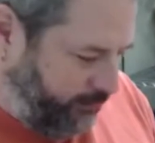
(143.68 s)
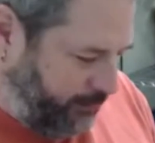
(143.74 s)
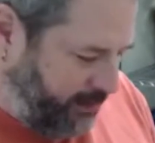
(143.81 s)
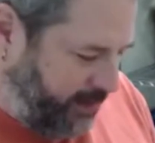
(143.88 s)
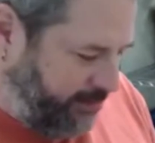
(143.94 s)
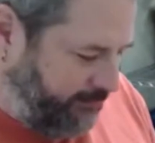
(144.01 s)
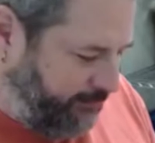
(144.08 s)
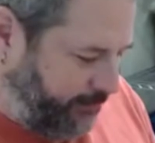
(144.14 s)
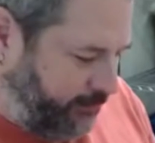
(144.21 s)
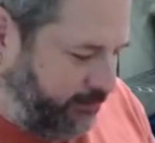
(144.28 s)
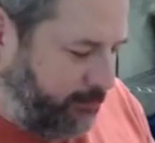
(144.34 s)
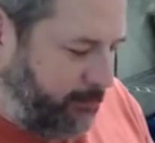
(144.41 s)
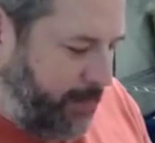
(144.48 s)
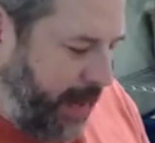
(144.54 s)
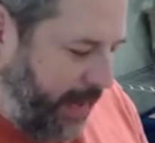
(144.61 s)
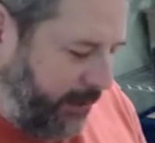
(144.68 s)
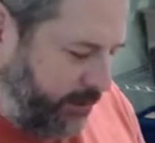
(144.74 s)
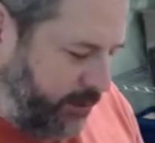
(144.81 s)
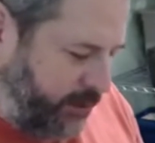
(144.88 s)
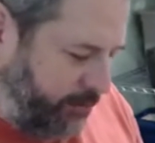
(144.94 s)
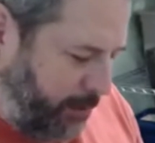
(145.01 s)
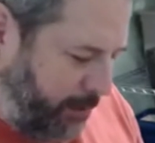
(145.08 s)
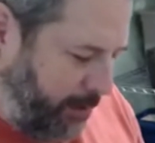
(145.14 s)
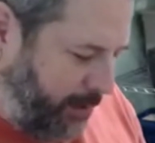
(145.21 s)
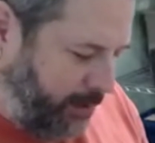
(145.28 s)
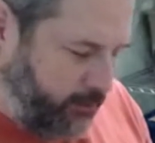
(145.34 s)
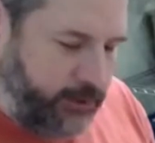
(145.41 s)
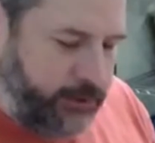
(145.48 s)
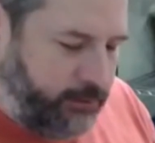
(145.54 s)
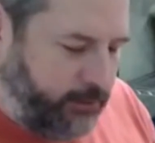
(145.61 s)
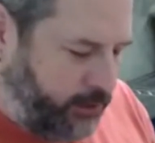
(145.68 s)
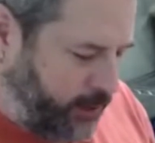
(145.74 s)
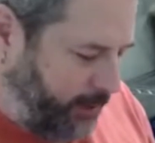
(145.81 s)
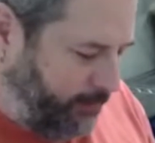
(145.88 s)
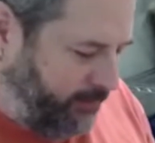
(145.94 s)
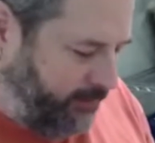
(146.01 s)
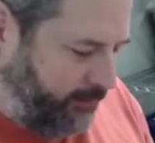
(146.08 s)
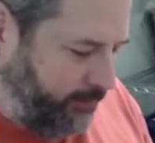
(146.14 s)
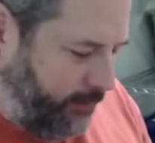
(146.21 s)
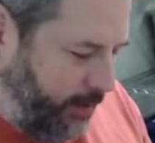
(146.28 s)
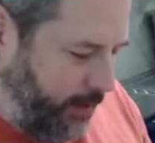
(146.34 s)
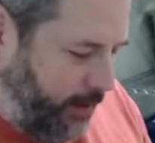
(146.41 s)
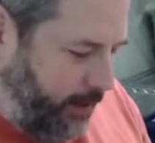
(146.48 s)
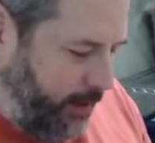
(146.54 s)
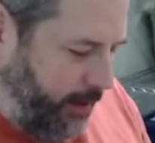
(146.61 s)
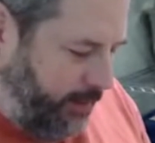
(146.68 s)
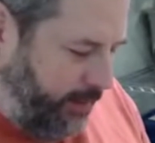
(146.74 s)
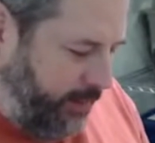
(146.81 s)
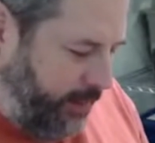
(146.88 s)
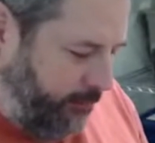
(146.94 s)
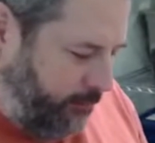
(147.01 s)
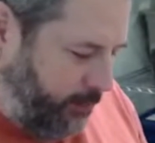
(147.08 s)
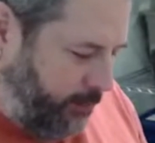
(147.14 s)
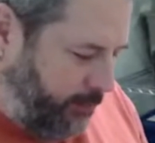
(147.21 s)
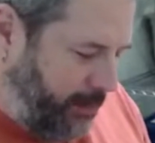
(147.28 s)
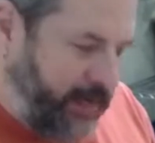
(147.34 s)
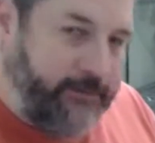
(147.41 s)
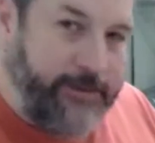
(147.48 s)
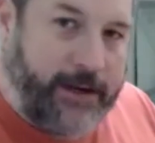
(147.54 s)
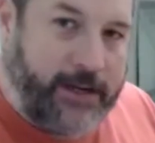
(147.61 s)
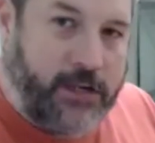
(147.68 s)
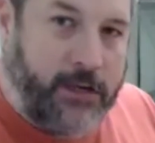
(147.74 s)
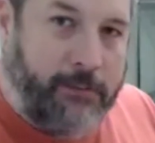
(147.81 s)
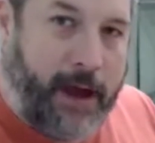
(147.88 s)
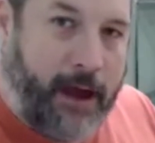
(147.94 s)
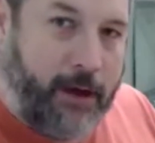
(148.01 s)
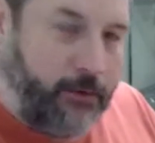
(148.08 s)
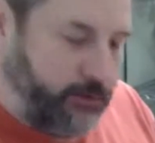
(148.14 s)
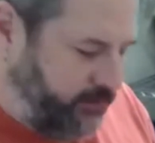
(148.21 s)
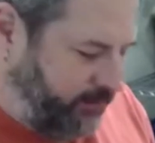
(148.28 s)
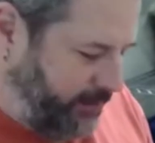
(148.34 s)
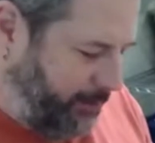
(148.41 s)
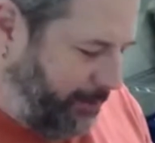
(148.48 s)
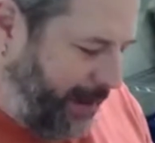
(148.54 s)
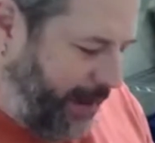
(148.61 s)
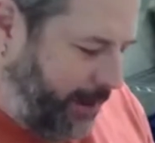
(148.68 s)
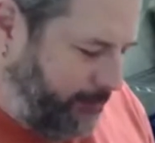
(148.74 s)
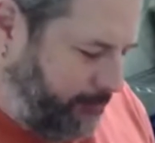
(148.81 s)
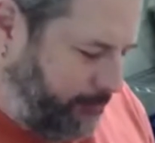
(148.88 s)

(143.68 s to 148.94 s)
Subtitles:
from the first batch of Propeller 2 chips that were manufactured by ON Semi.